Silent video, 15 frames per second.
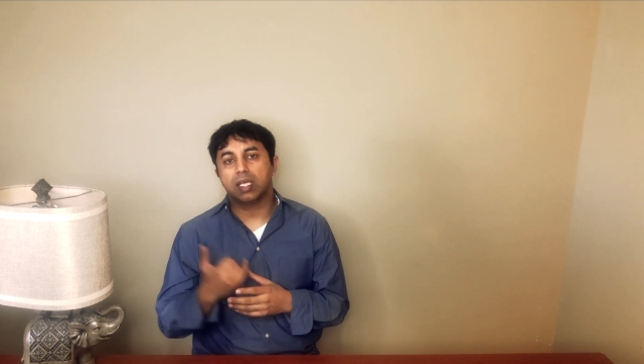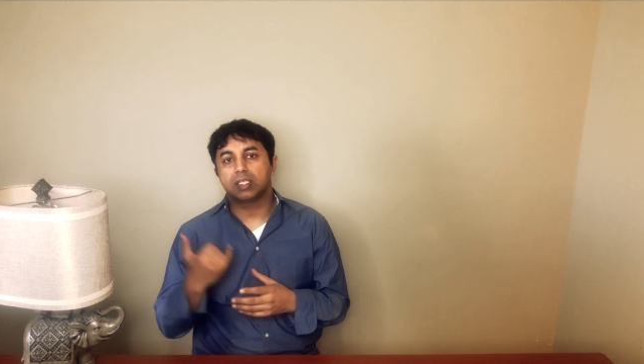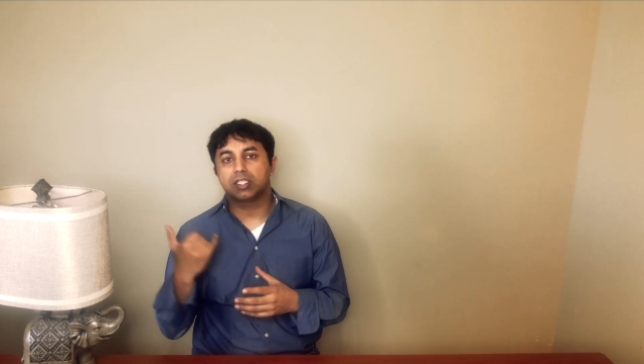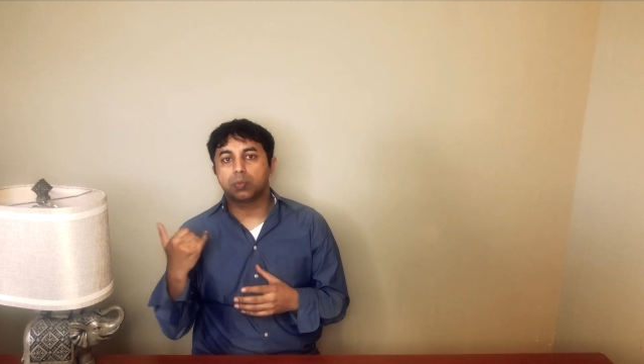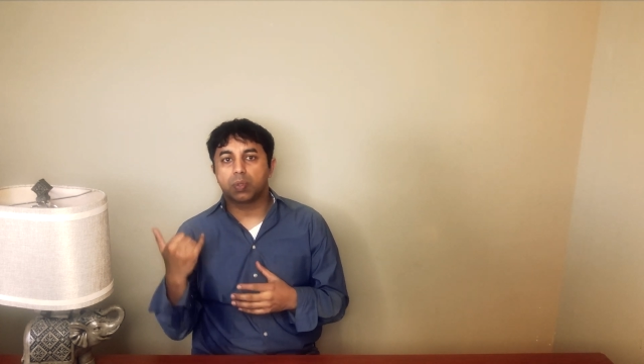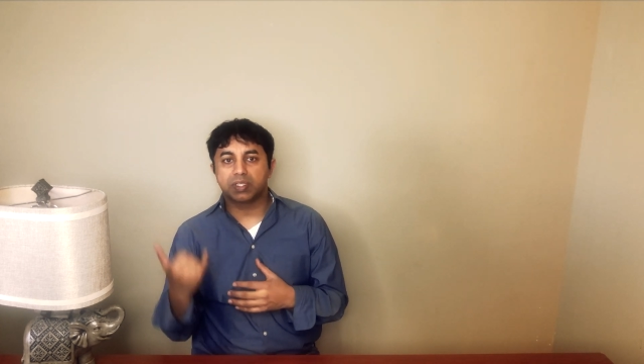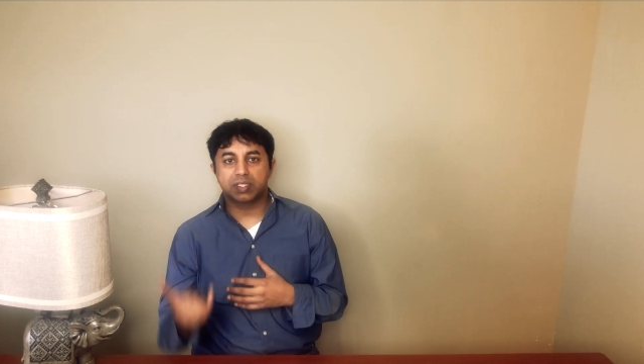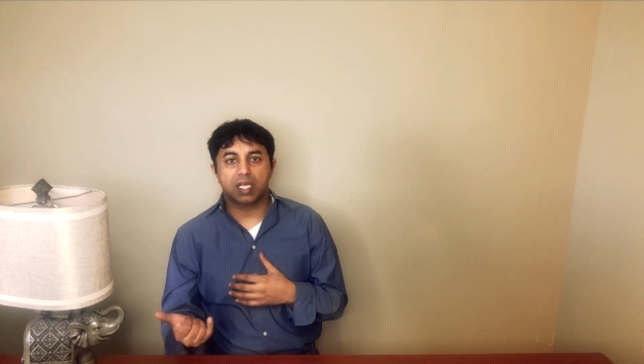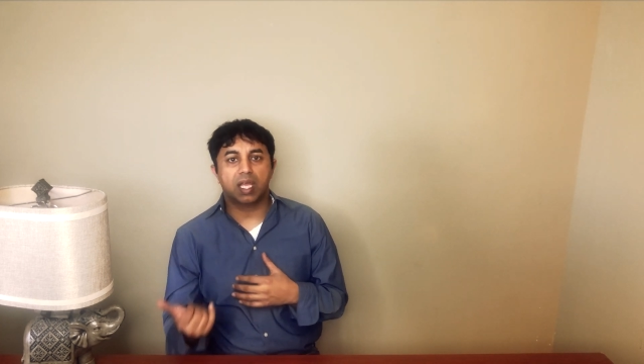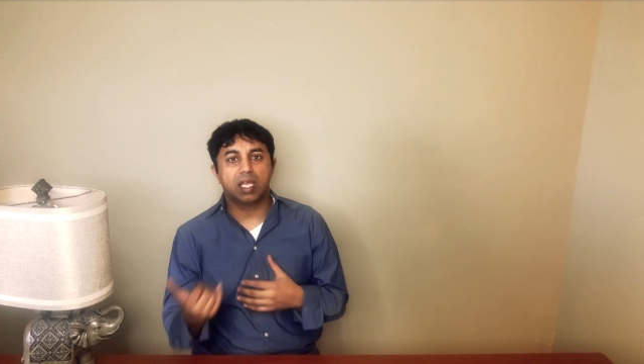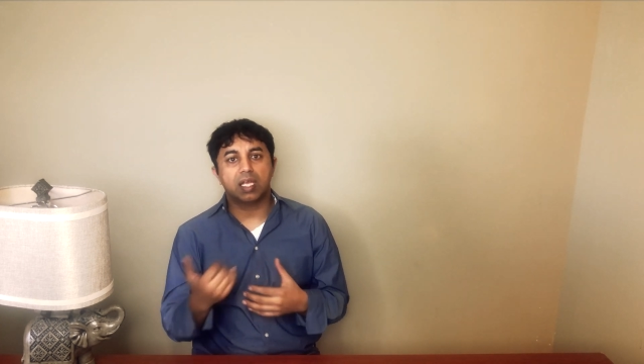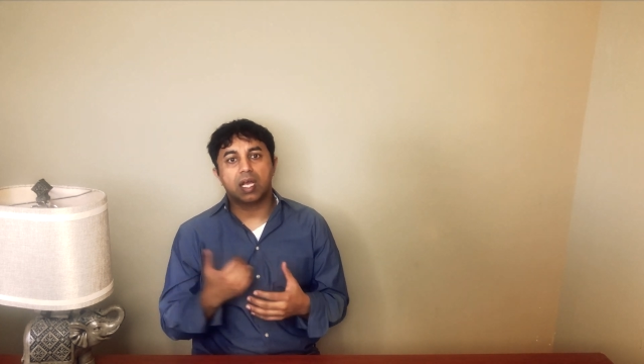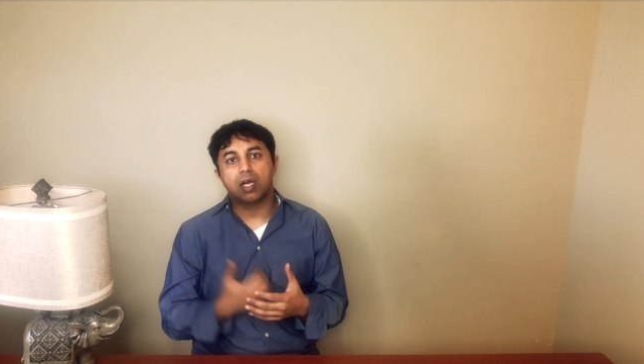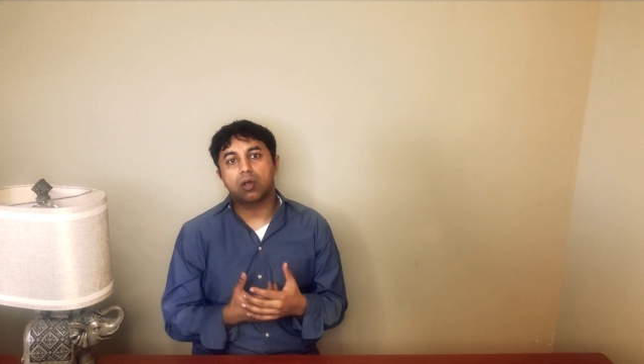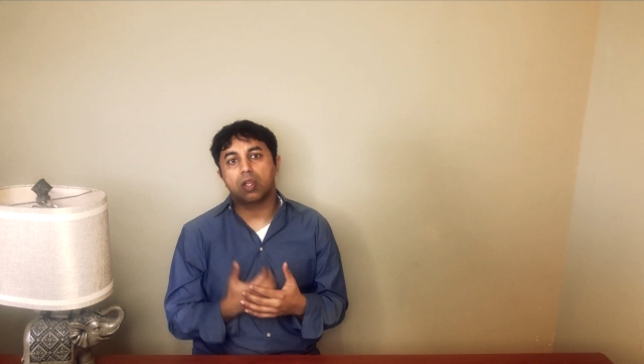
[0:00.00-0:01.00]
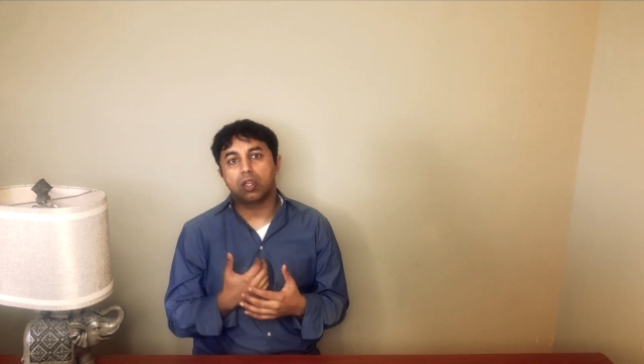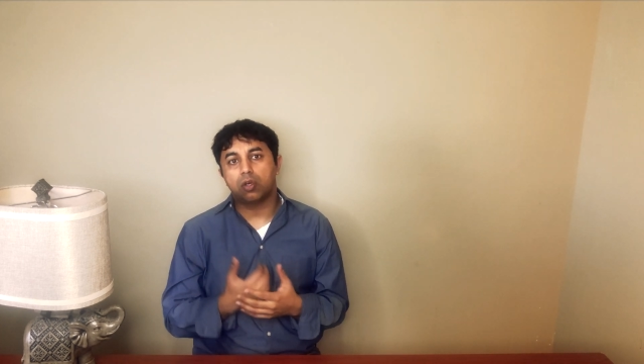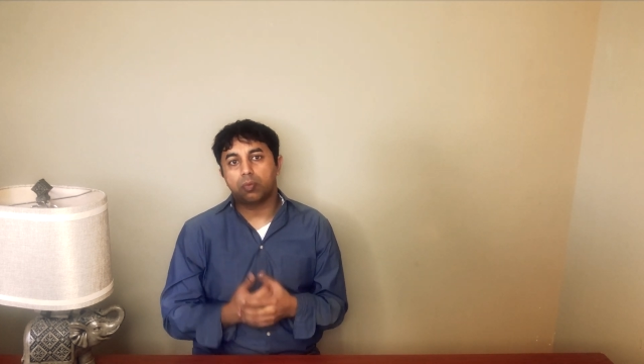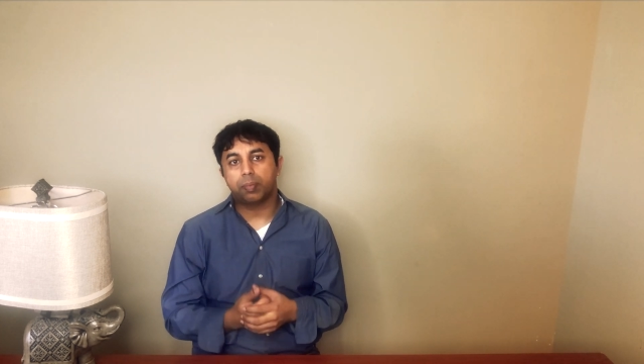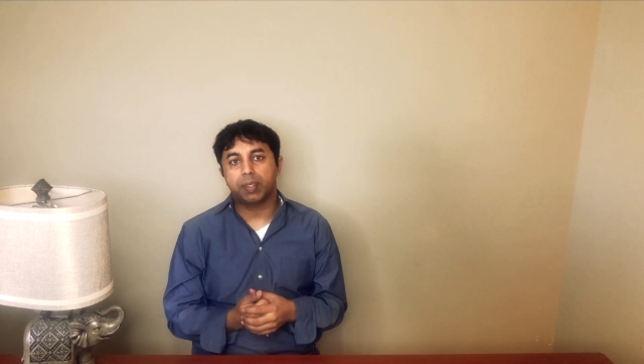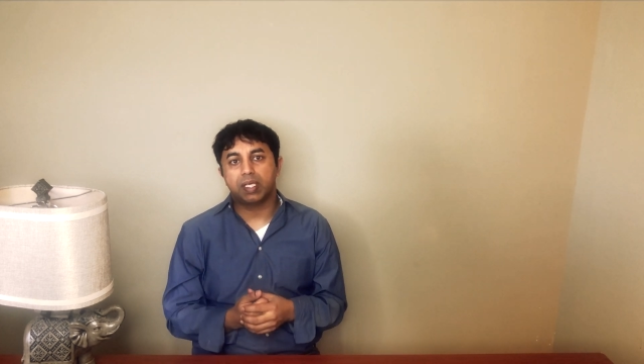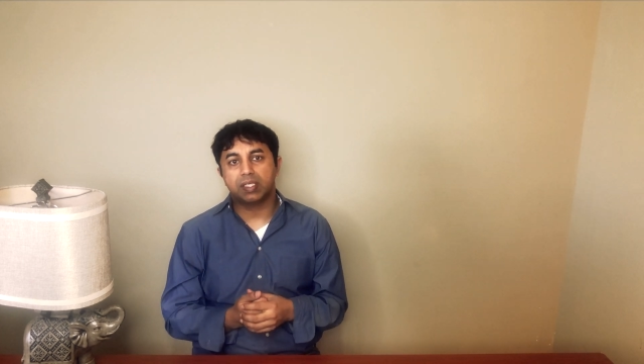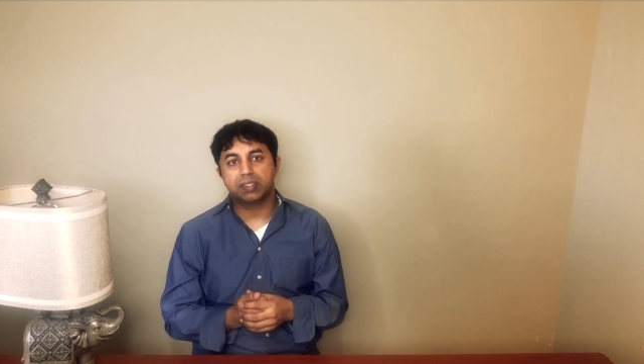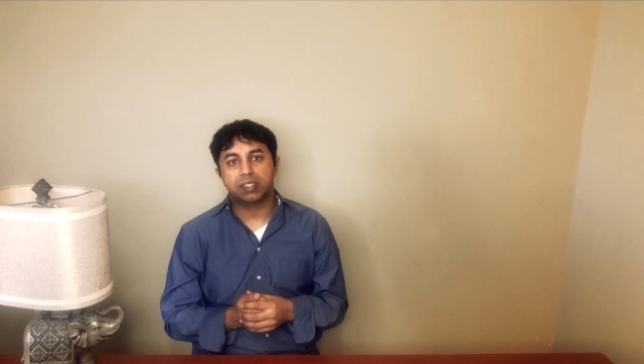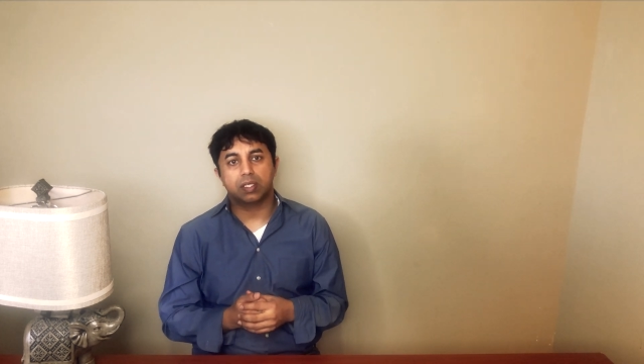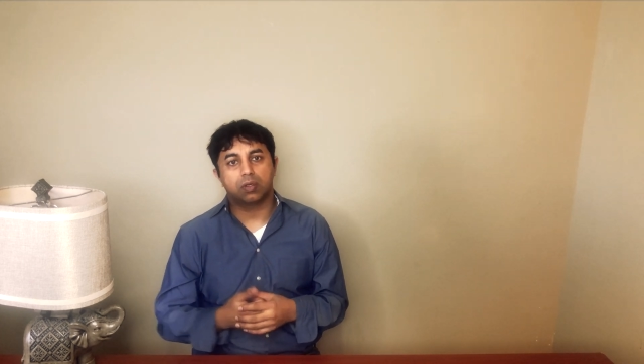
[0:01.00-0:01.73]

she wants to hang out a little bit,